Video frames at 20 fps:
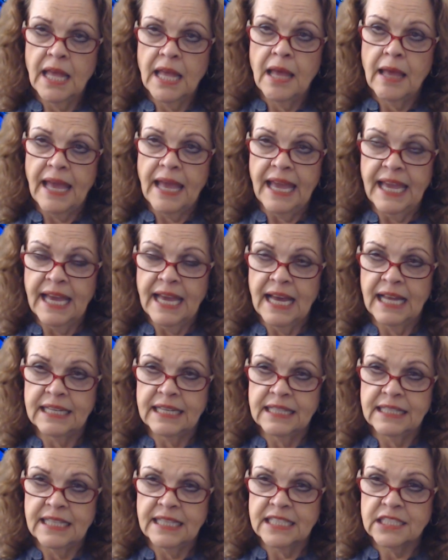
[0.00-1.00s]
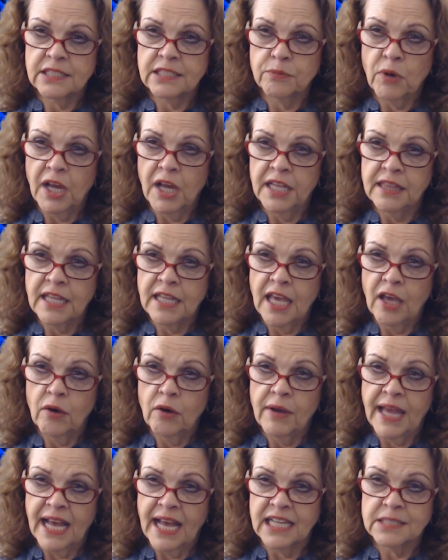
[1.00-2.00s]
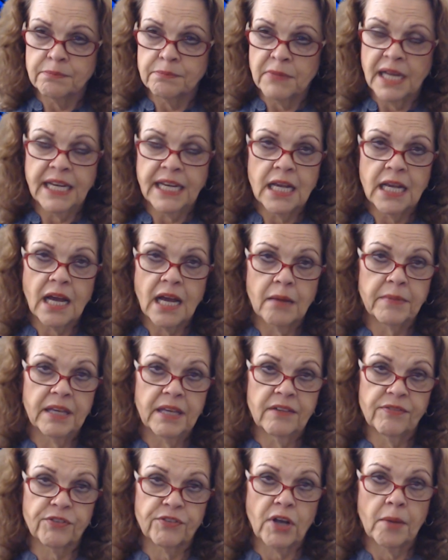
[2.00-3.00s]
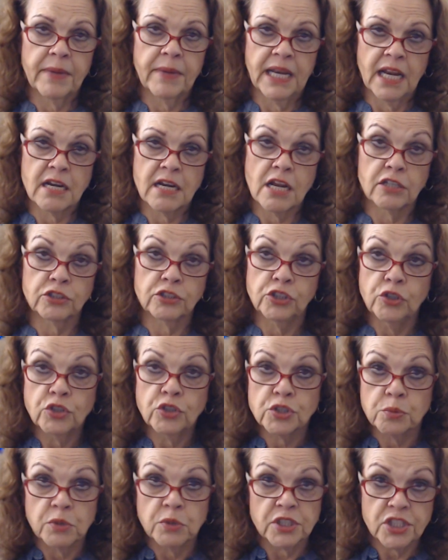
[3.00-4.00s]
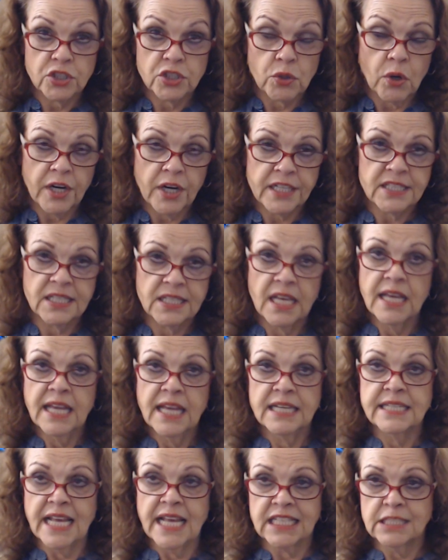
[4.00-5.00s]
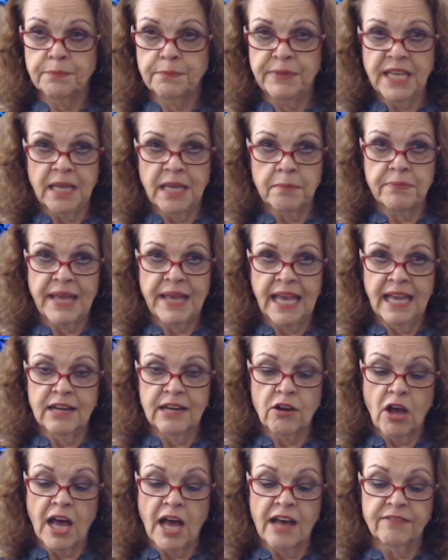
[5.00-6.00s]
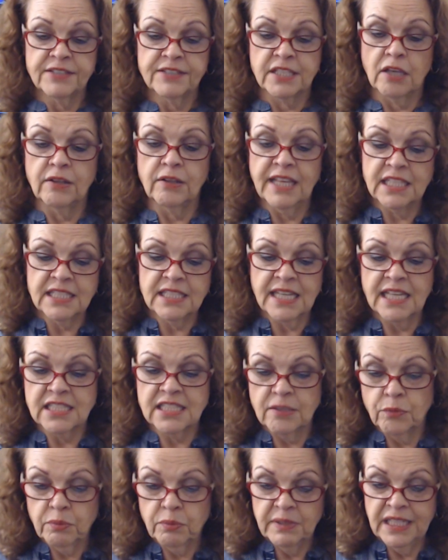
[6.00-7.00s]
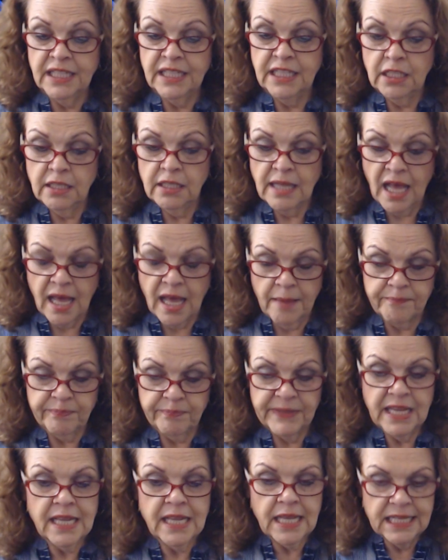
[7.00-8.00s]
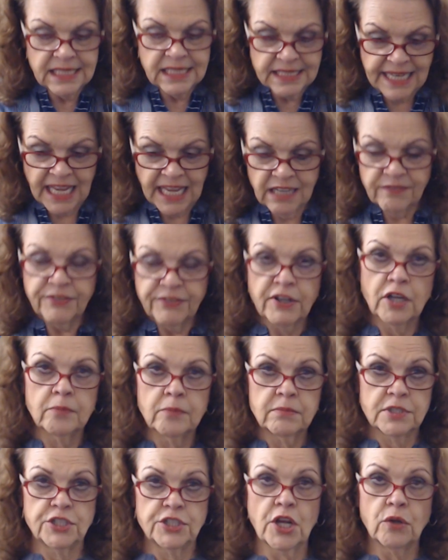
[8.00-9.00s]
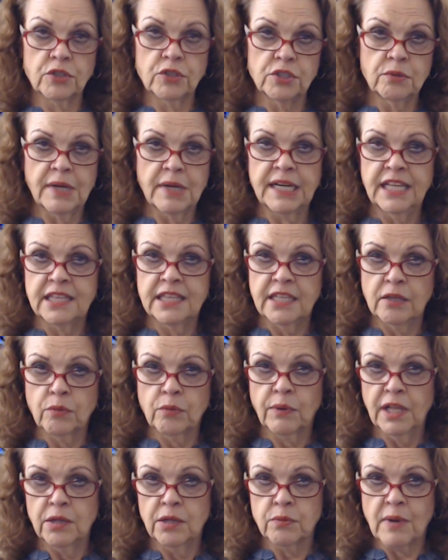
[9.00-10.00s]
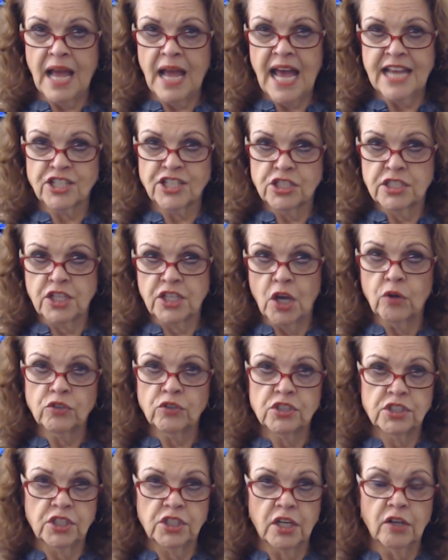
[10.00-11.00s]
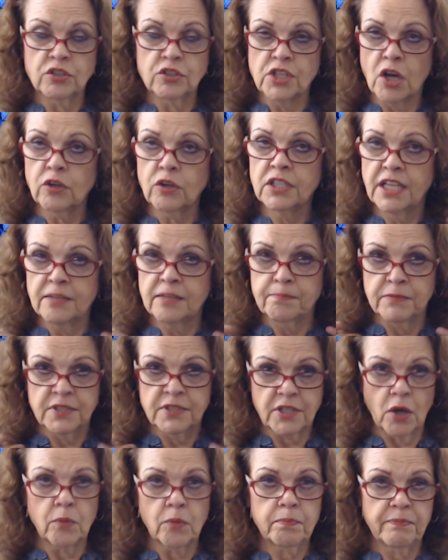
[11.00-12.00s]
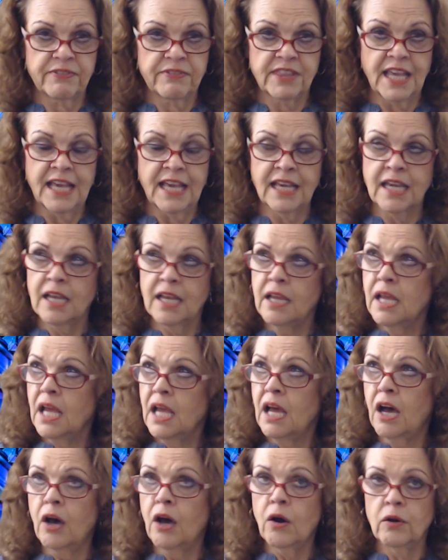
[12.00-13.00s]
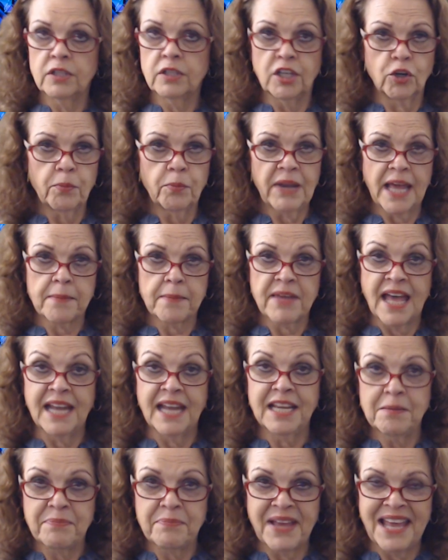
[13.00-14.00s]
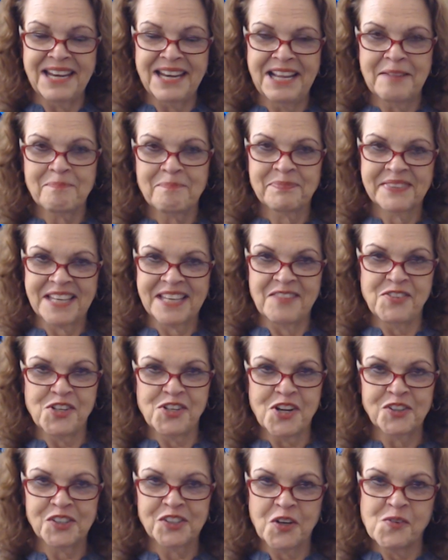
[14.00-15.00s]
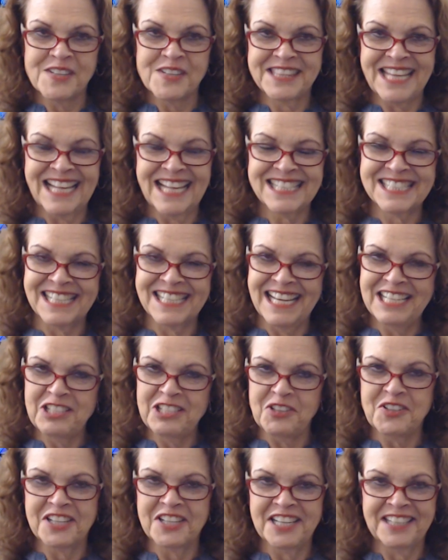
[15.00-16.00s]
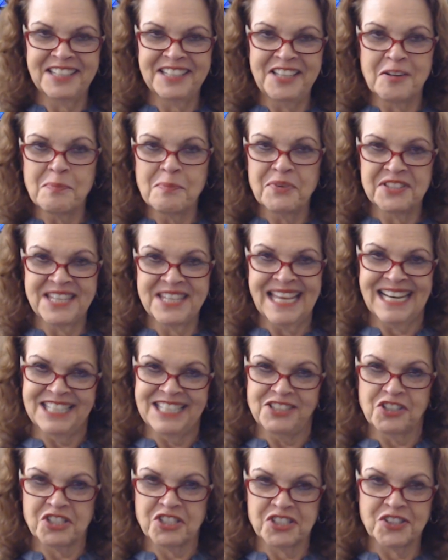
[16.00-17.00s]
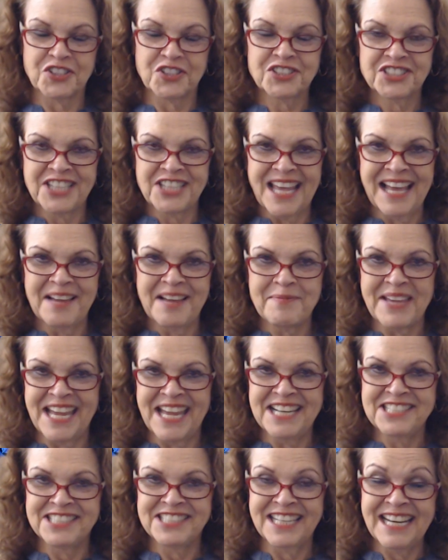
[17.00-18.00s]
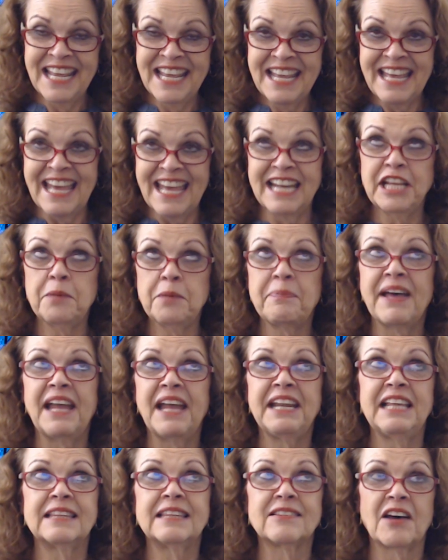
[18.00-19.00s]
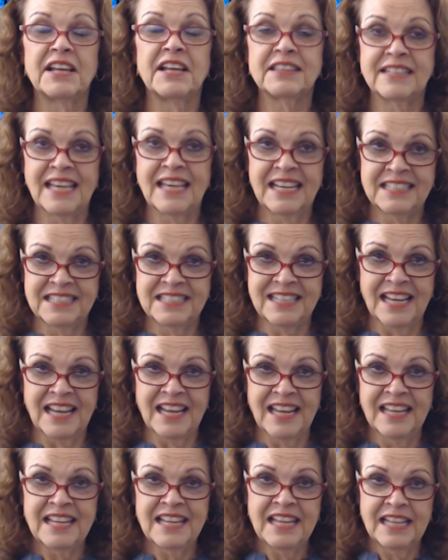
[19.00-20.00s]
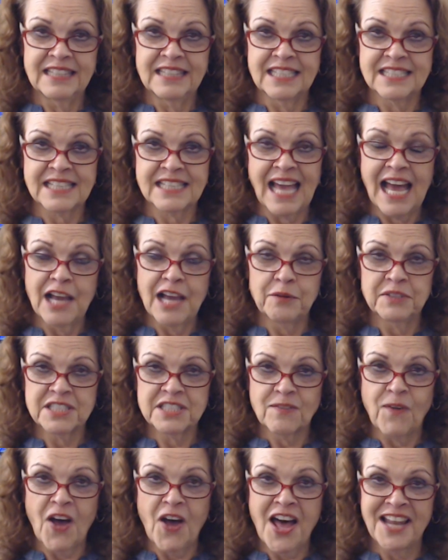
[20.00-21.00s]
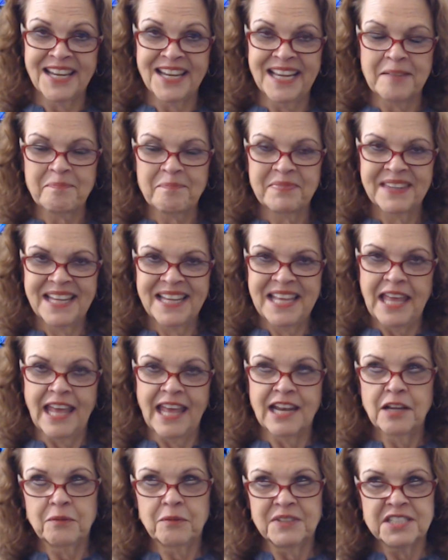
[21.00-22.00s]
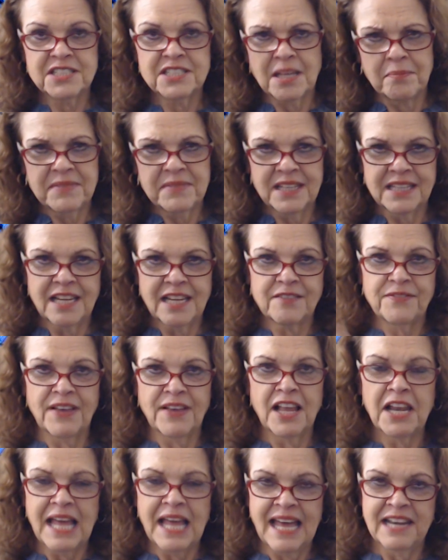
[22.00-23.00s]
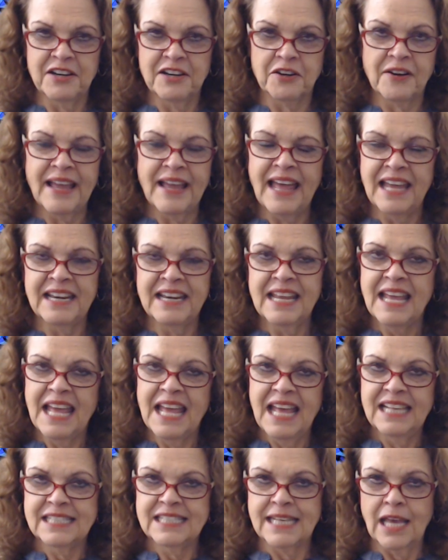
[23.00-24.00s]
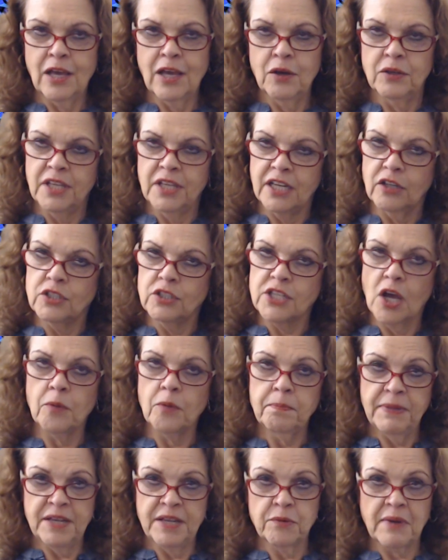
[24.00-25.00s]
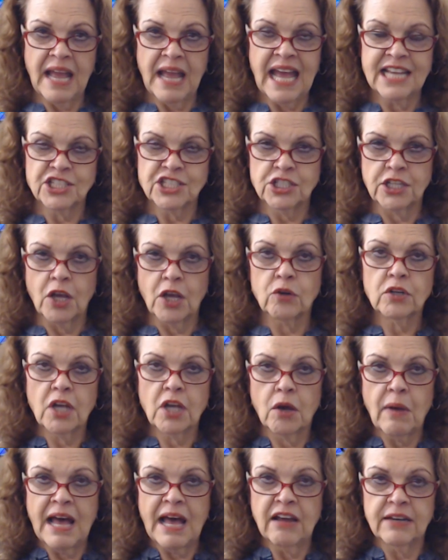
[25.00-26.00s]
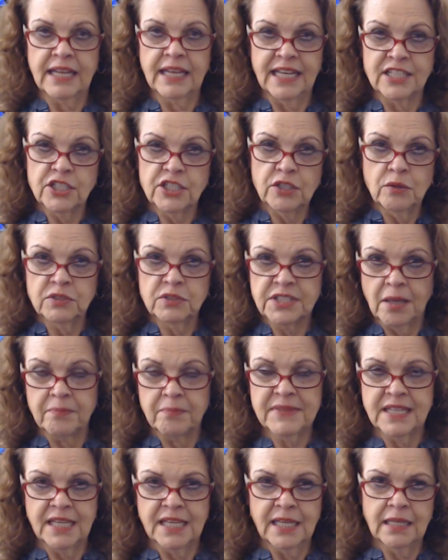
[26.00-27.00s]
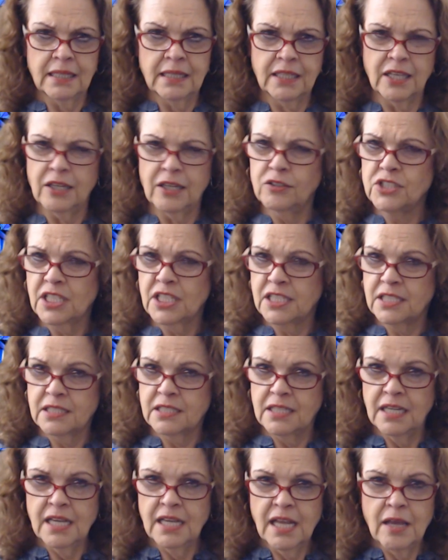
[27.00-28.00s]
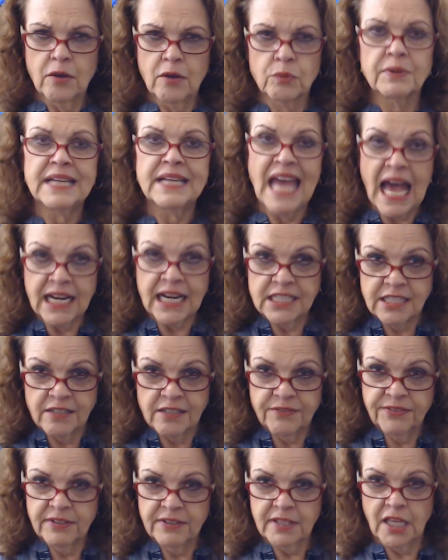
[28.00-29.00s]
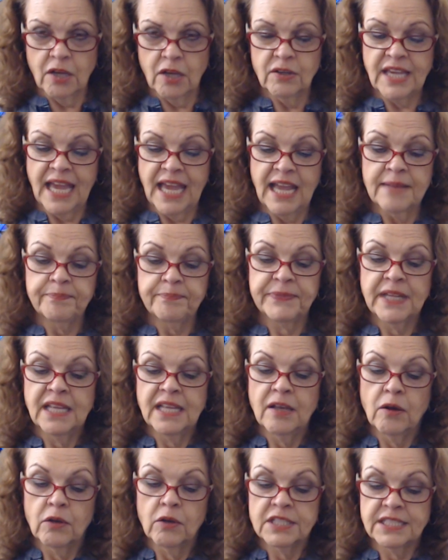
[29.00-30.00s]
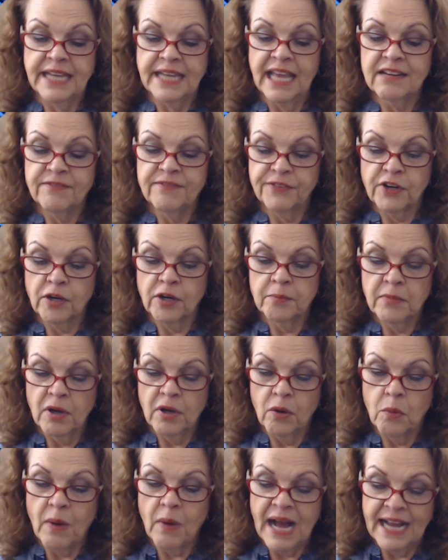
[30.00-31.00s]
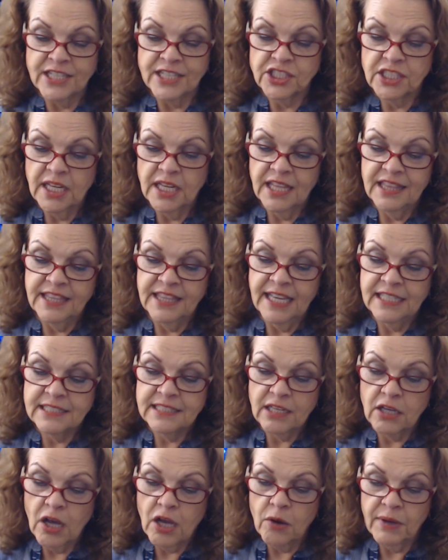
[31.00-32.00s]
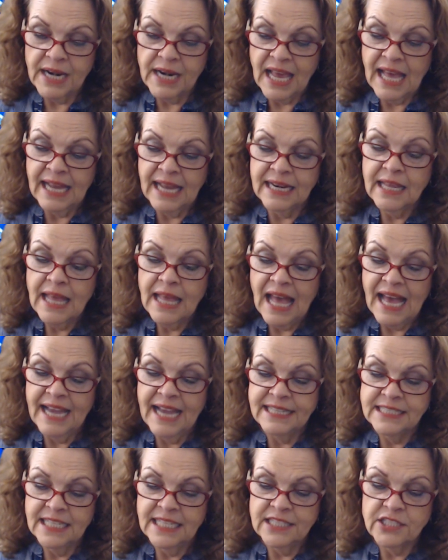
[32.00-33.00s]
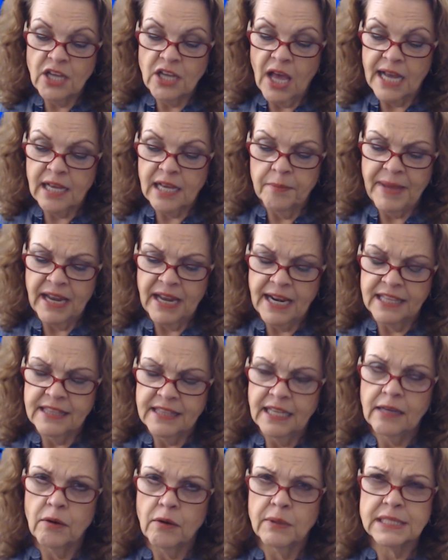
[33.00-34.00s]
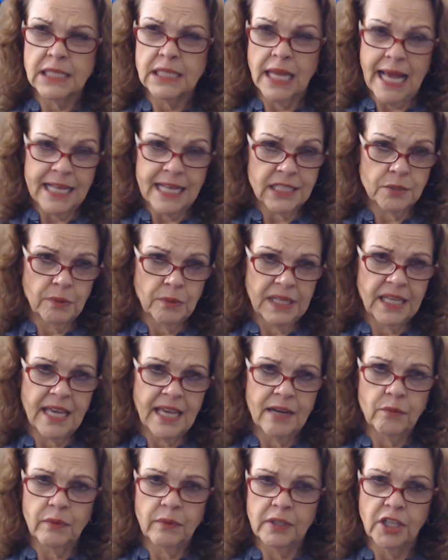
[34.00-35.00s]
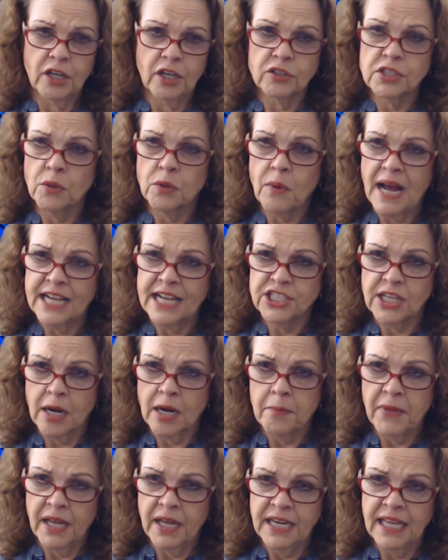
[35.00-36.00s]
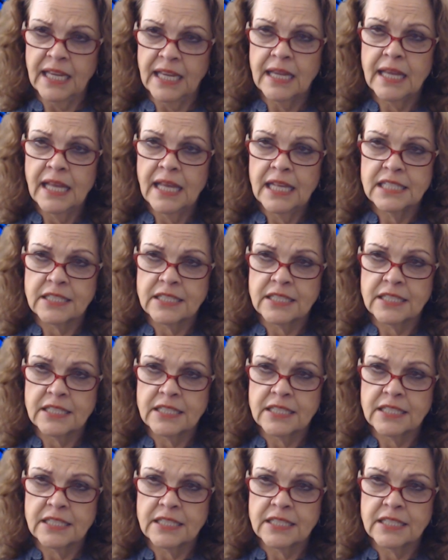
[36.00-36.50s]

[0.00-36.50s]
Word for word: And this one, though, has money coming from an unusual source Debt's being paid off. So this is a really um, stand firm. Don't do anything real rash. Don't, you know, don't get, don't think oh, you know, like Henny Penny. If you don't know what that's like, you can you know put that in your search um, engine. Henny Penny thought that uh, the sky was falling, and it was something that fell on her head. So you know, don't be rash. Don't go out and do something. You know, just reactive. Okay, stand firm. Watch. Things are going on. I did talk about. I think it was last weekend. You know, to watch our money. So